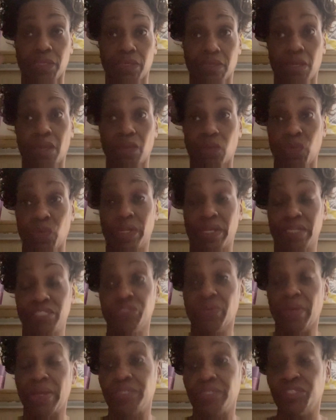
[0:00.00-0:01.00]
And when I
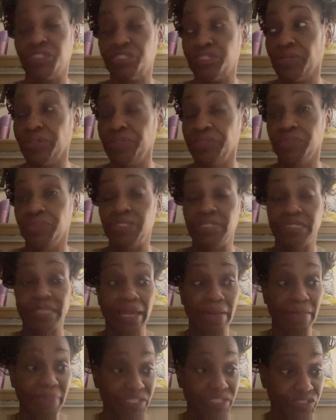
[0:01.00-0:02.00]
tried to show you the
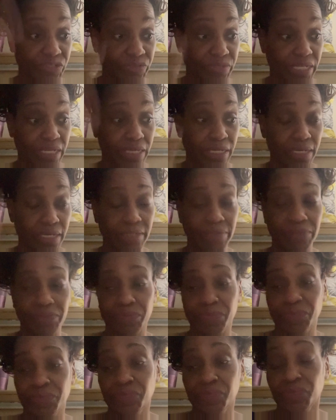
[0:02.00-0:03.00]
damage you did,
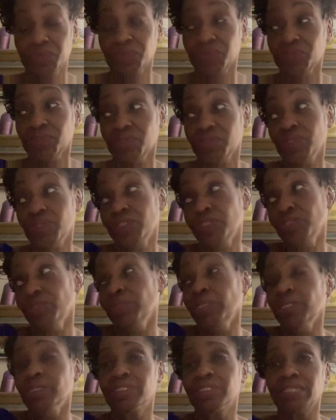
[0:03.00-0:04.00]
you
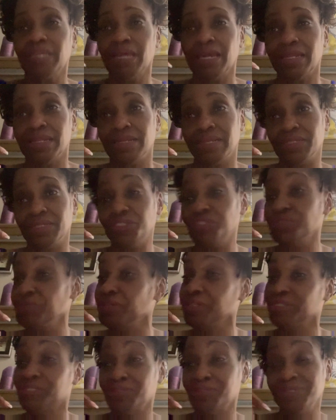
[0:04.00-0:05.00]
looked at it and
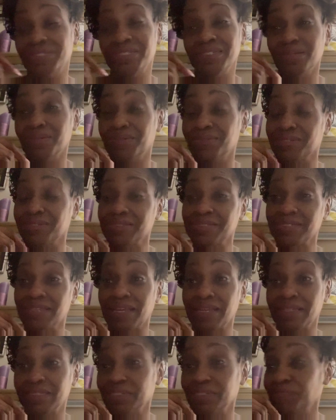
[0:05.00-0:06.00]
shrugged your shoulders
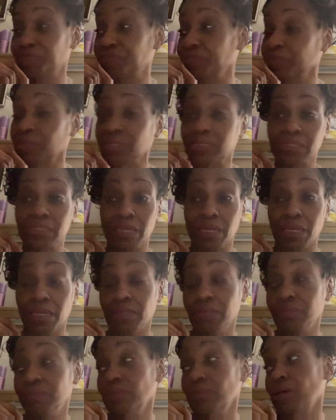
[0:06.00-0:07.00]
as if you were
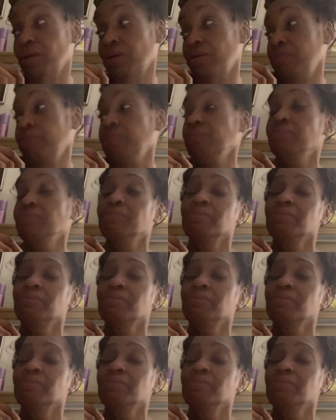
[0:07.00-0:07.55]
saying, oh,